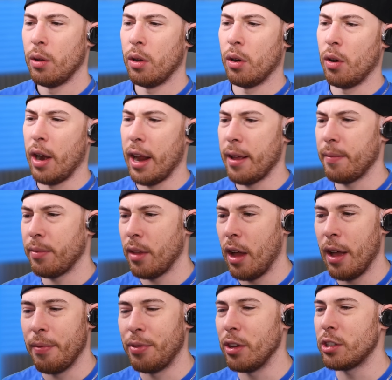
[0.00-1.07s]
All right.
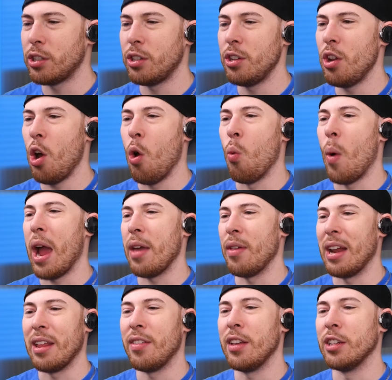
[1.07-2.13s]
There's no way that
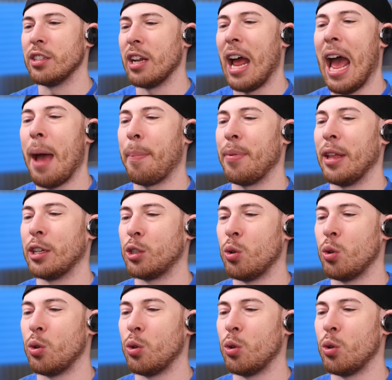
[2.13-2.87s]
anything's gonna happen that's